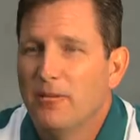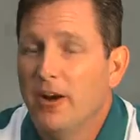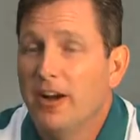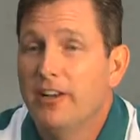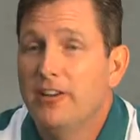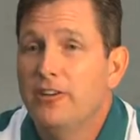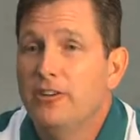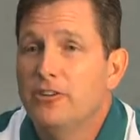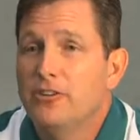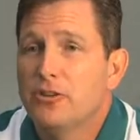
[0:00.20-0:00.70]

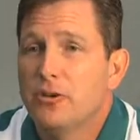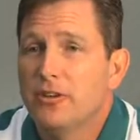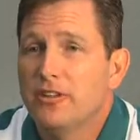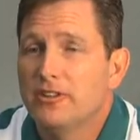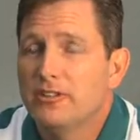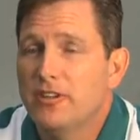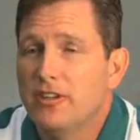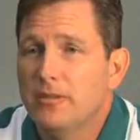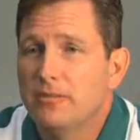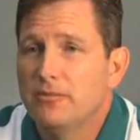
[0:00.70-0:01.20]
Brandon, you
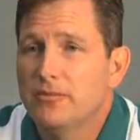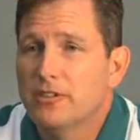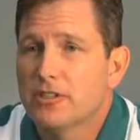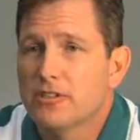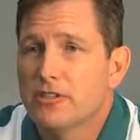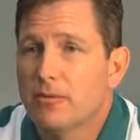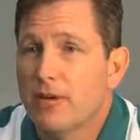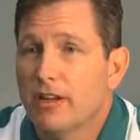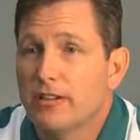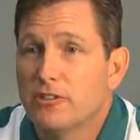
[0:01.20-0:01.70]
joined the team
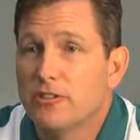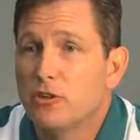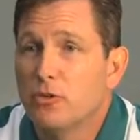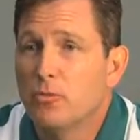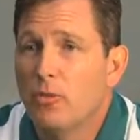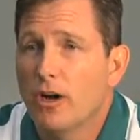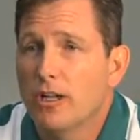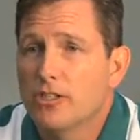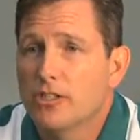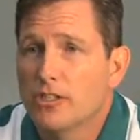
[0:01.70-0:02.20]
just about
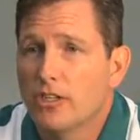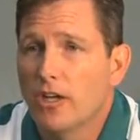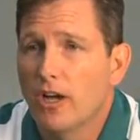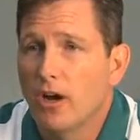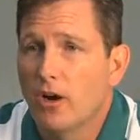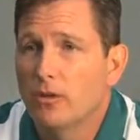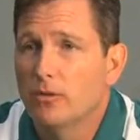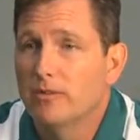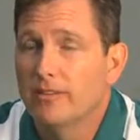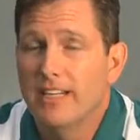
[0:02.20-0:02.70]
two months
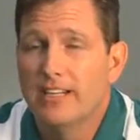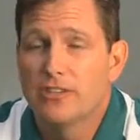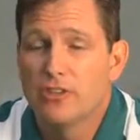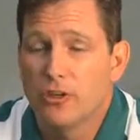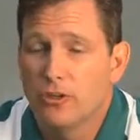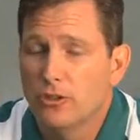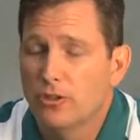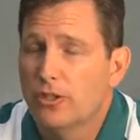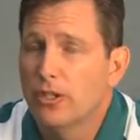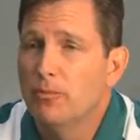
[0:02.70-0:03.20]
ago.
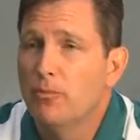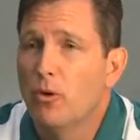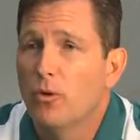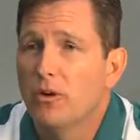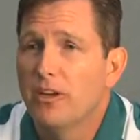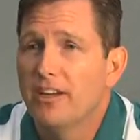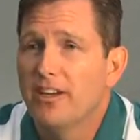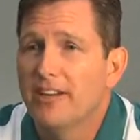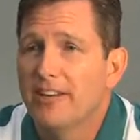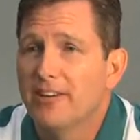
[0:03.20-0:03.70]
It's early
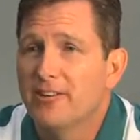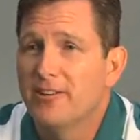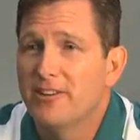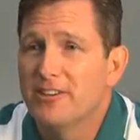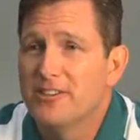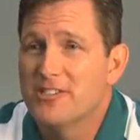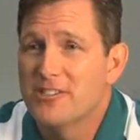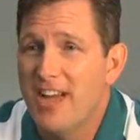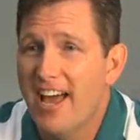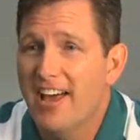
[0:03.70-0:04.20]
morning here
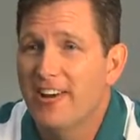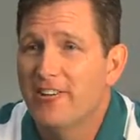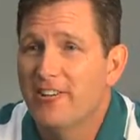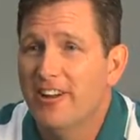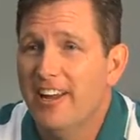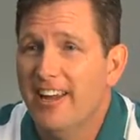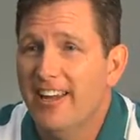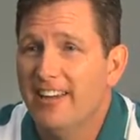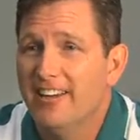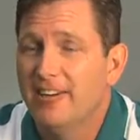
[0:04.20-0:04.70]
on a
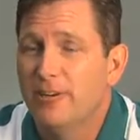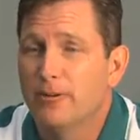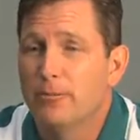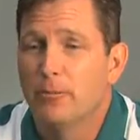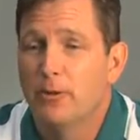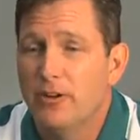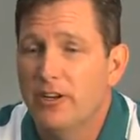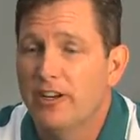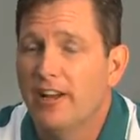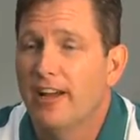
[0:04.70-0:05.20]
Saturday.
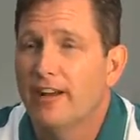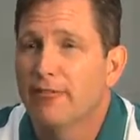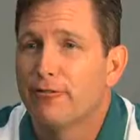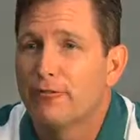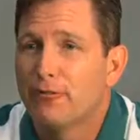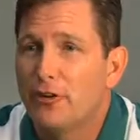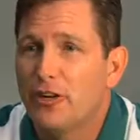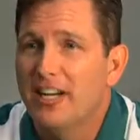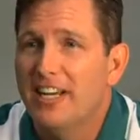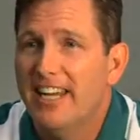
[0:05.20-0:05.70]
You're putting on a
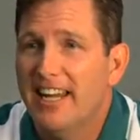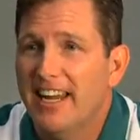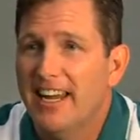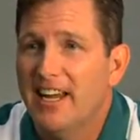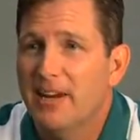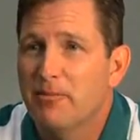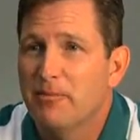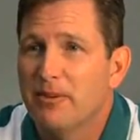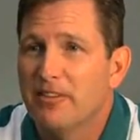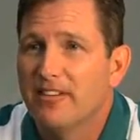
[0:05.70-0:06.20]
free
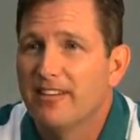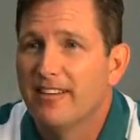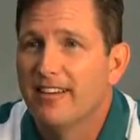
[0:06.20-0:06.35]
camp.